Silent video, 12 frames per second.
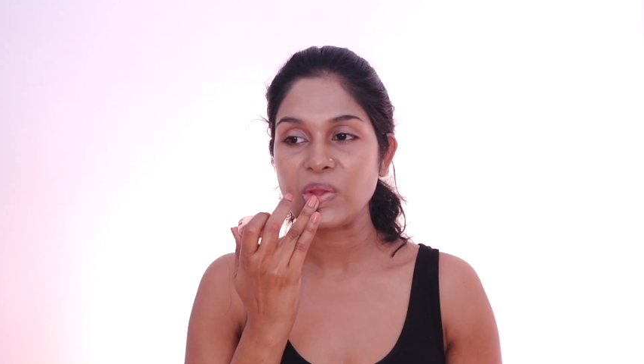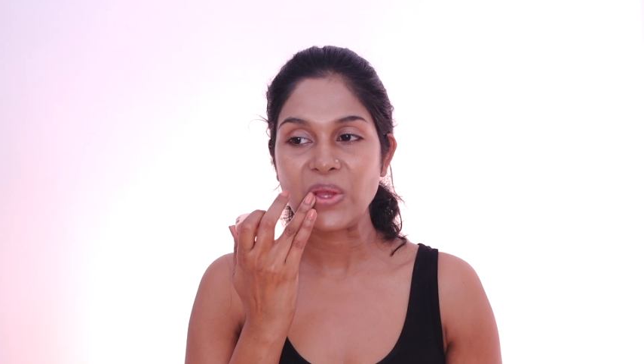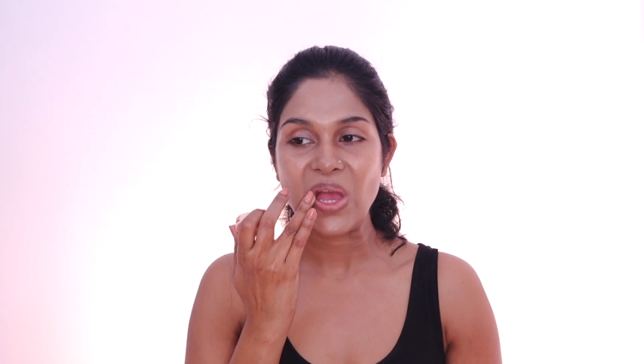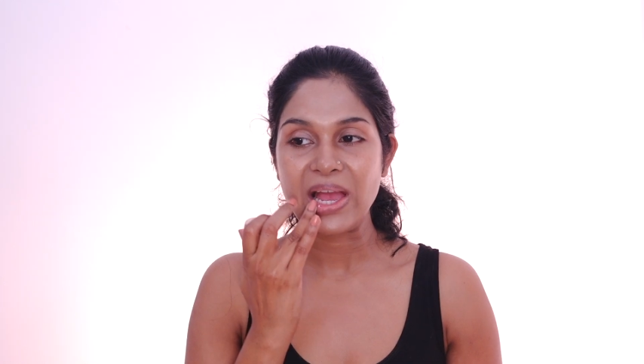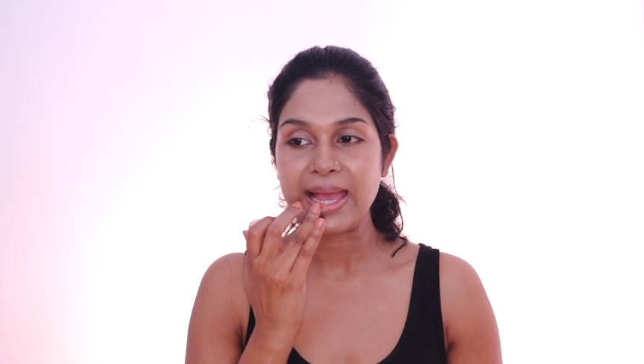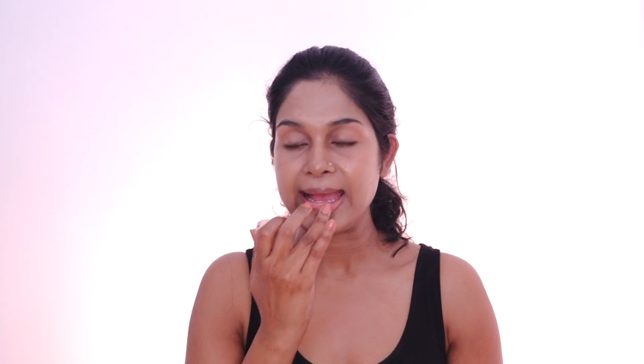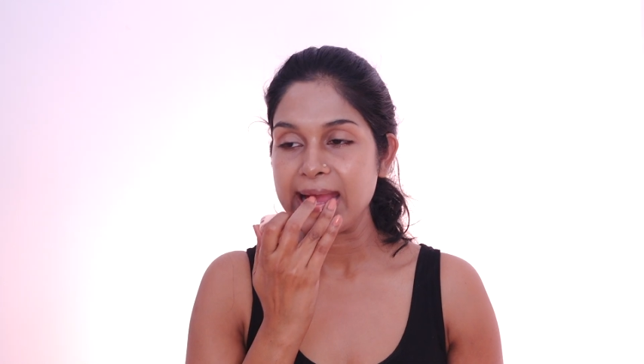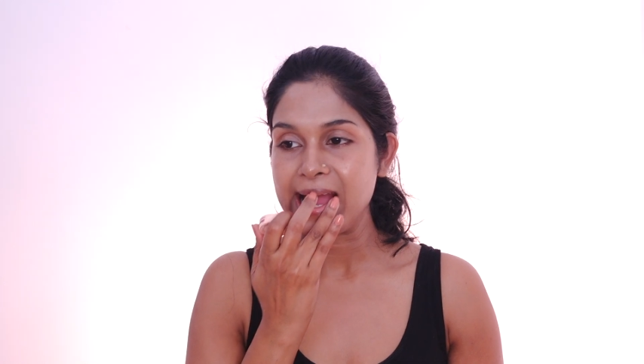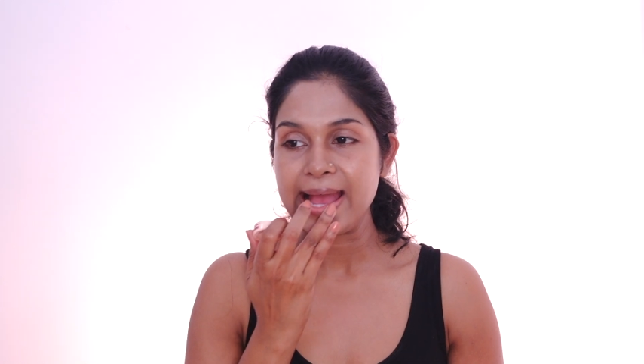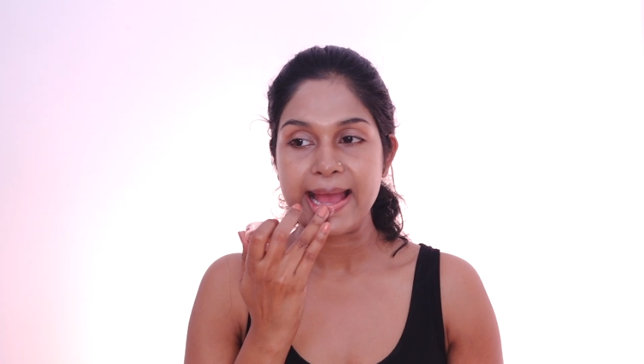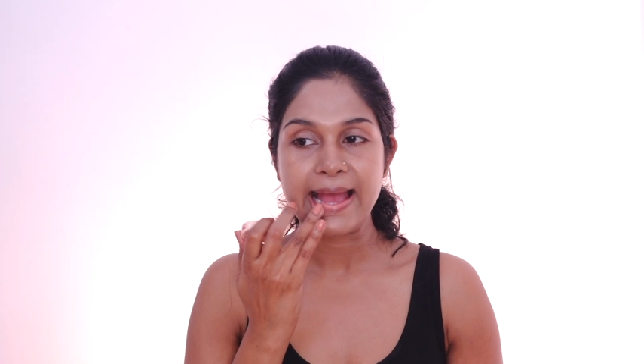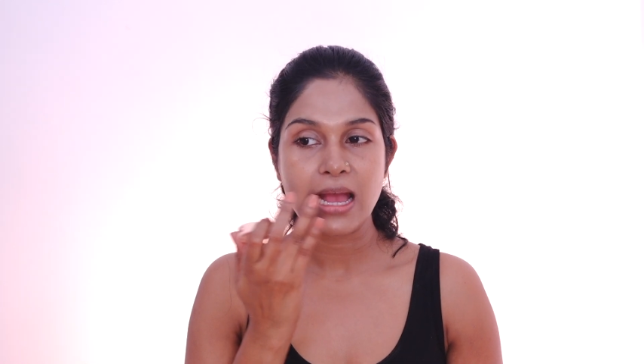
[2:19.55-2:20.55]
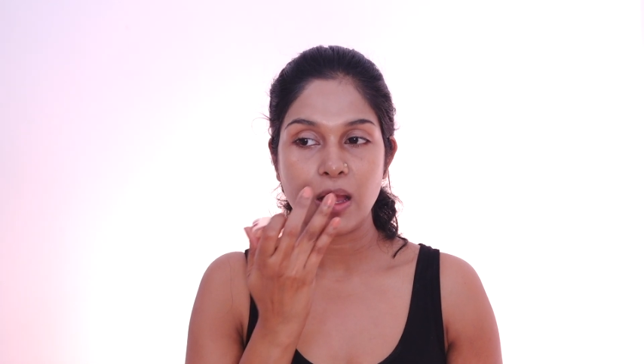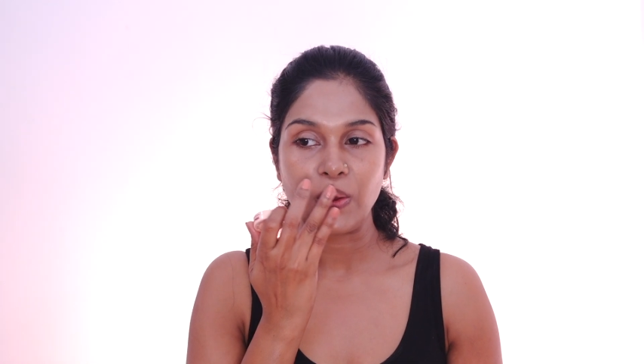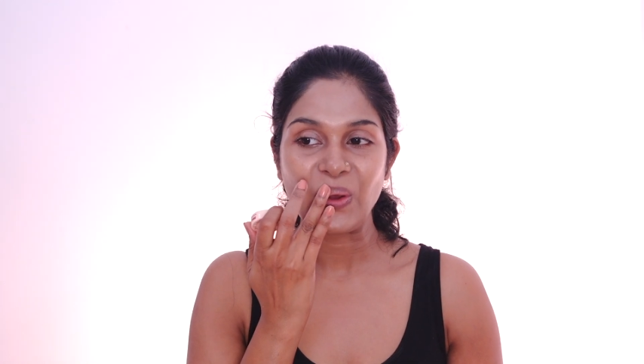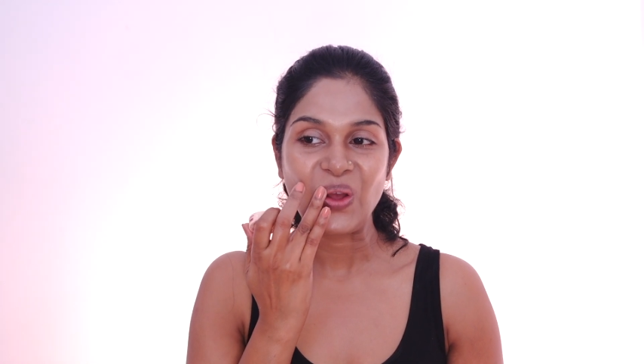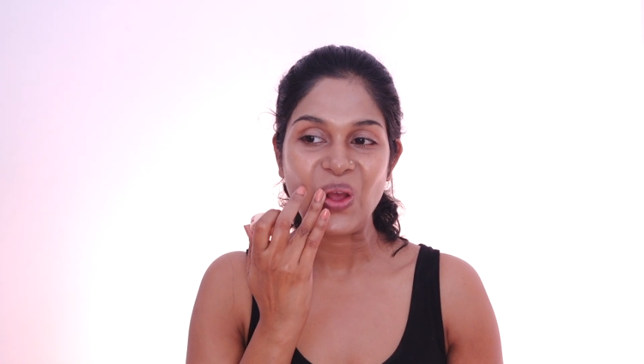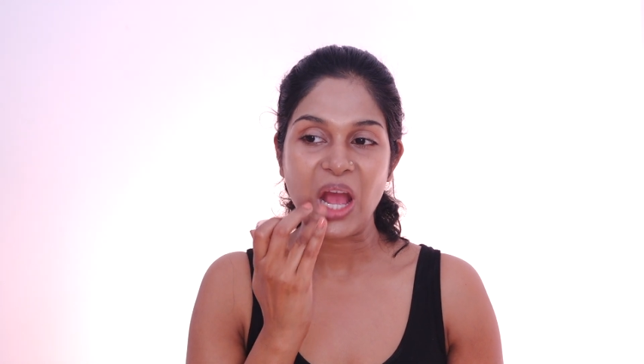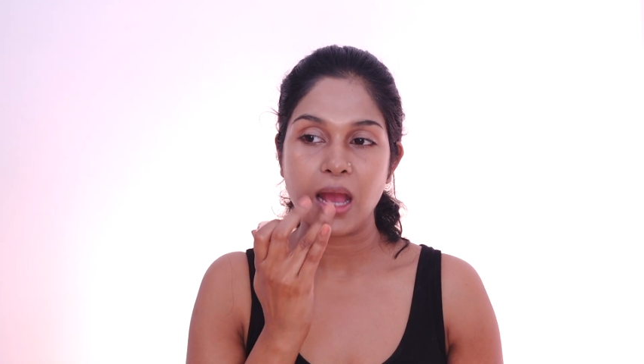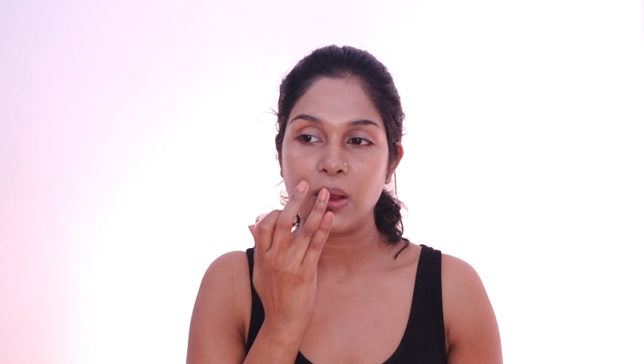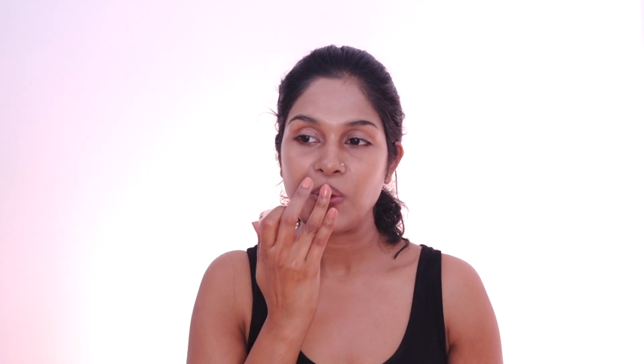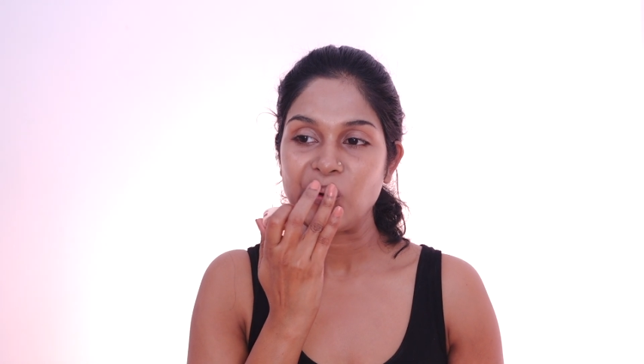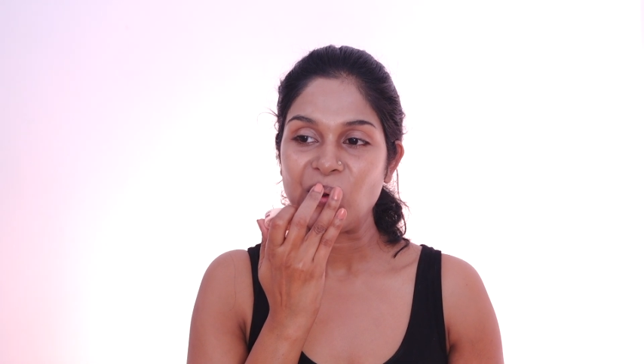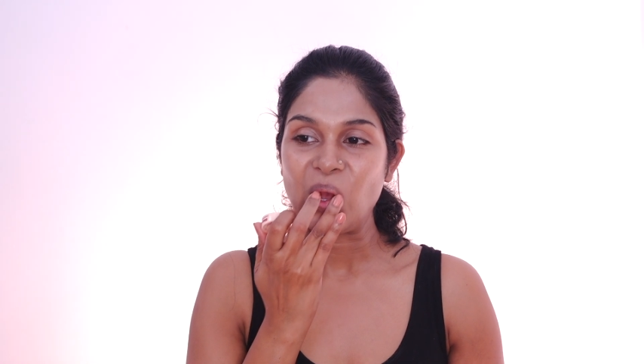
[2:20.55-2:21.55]
sure that they are also
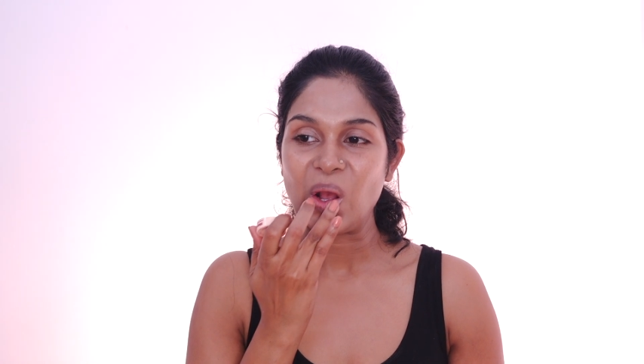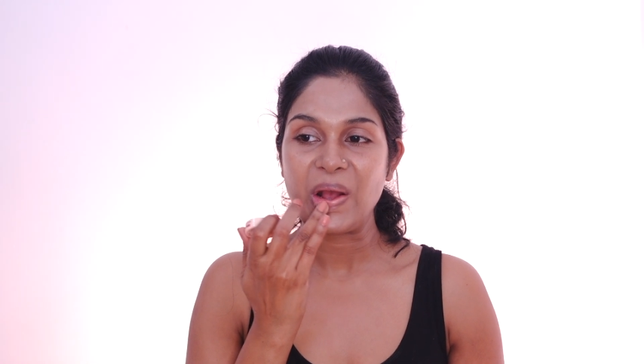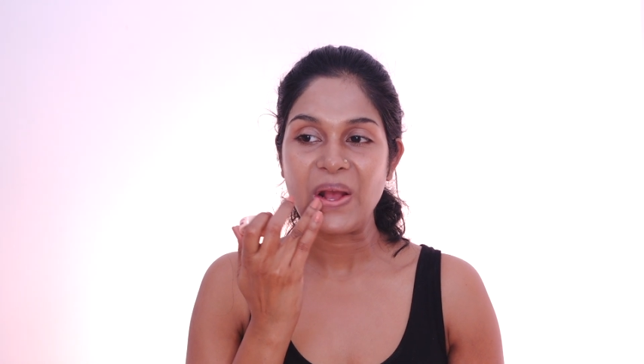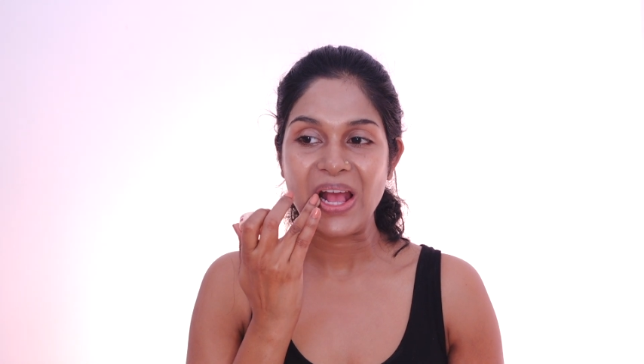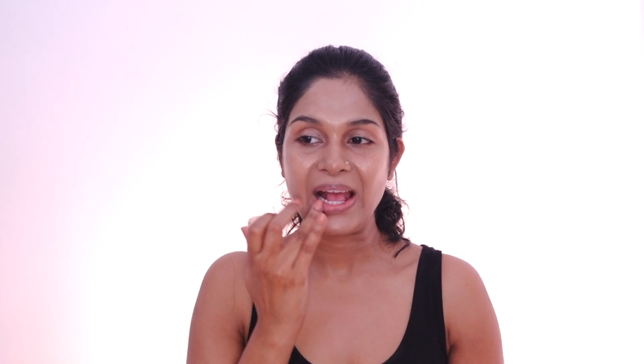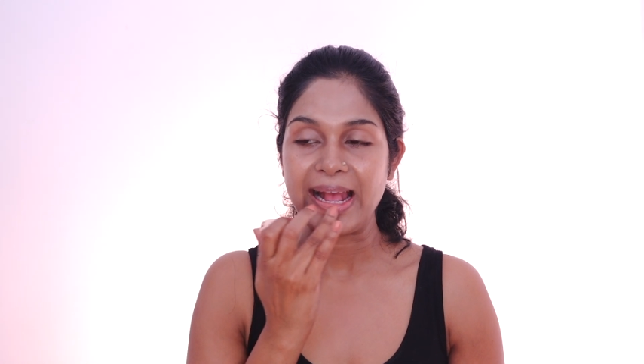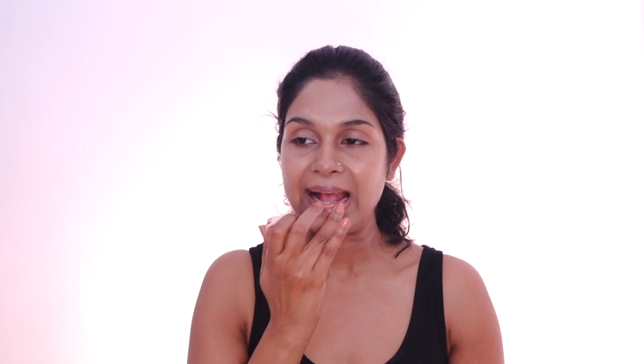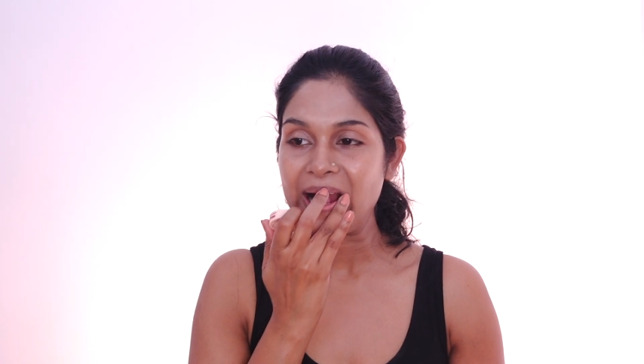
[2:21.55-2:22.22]
well hydrated.